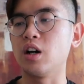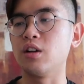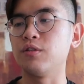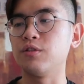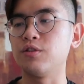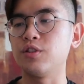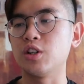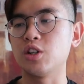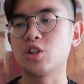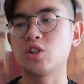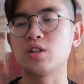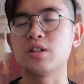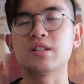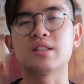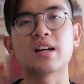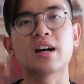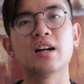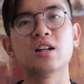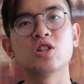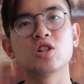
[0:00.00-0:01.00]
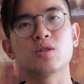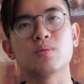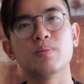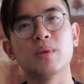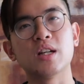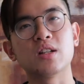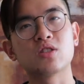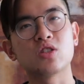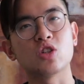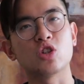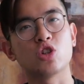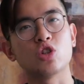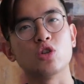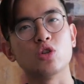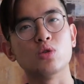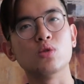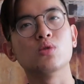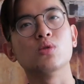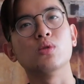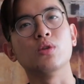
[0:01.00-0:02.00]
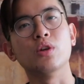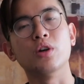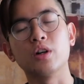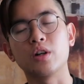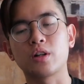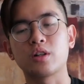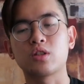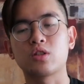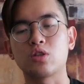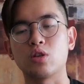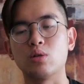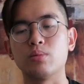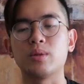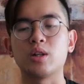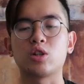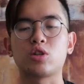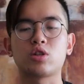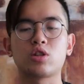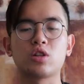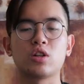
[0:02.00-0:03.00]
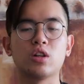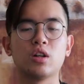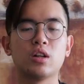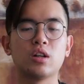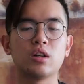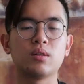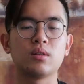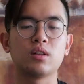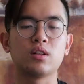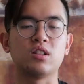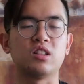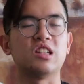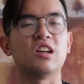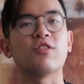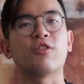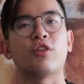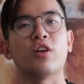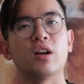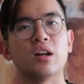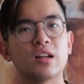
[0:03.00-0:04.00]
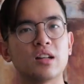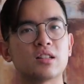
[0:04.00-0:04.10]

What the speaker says: unfinished design just makes the shoe look so much different.